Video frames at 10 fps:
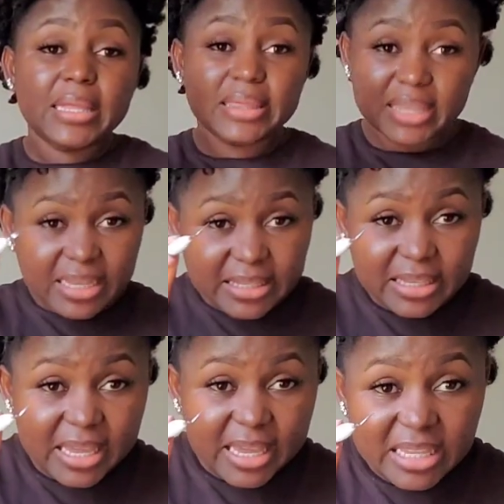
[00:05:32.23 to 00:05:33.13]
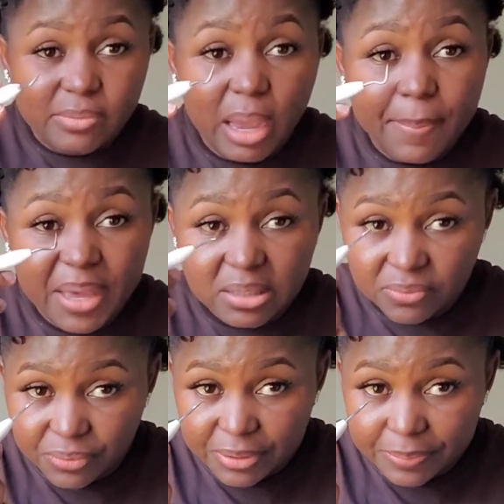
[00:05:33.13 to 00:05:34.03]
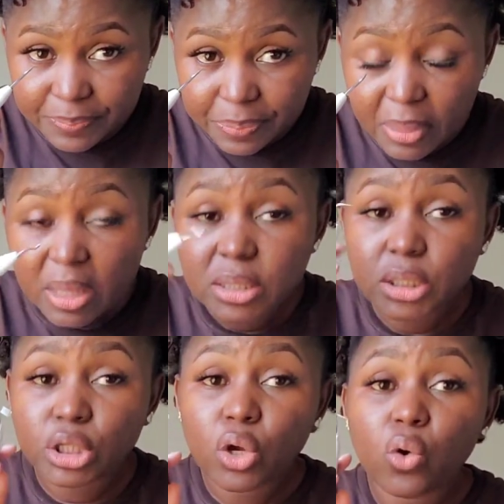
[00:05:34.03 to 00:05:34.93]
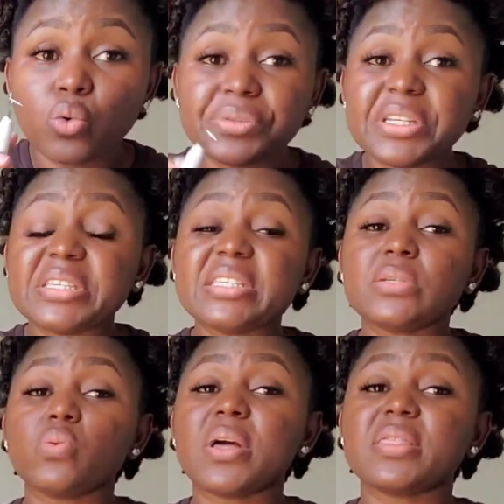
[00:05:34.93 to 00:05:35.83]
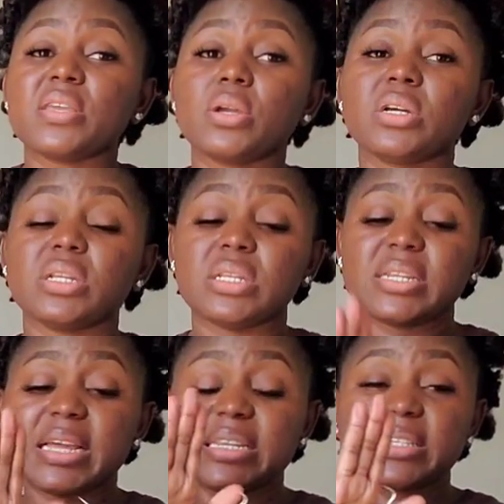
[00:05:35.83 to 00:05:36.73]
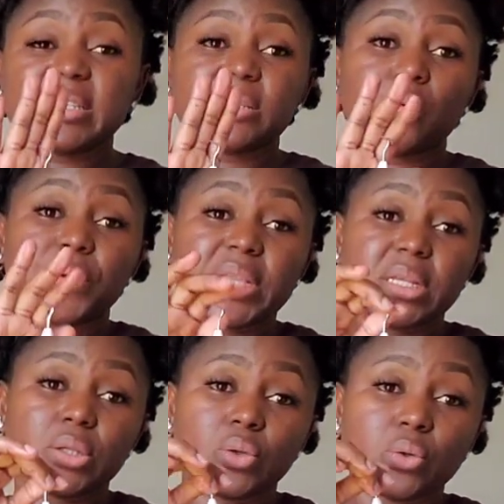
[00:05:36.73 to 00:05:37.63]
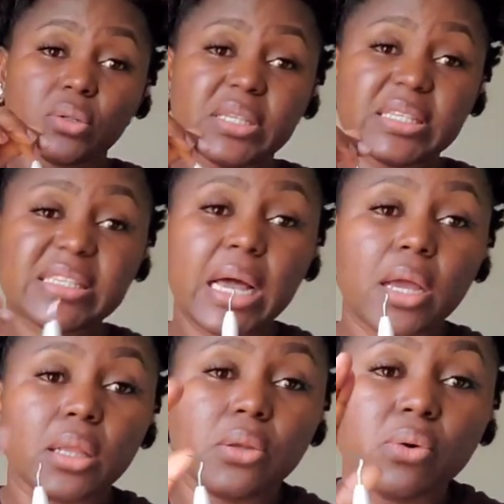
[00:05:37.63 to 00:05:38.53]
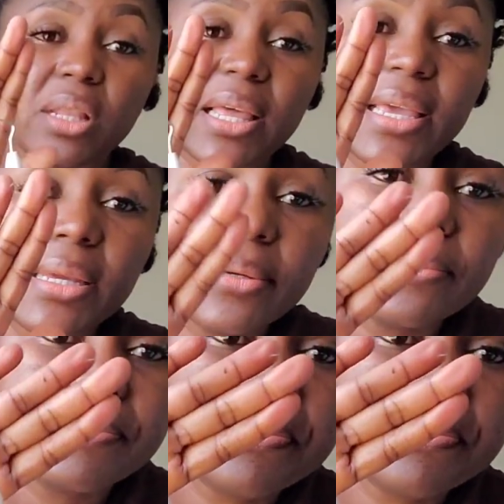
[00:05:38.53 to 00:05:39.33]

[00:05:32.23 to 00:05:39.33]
this is my best friend. So this is one thing you're going to need. And this is the weeding tool. This is how it look like.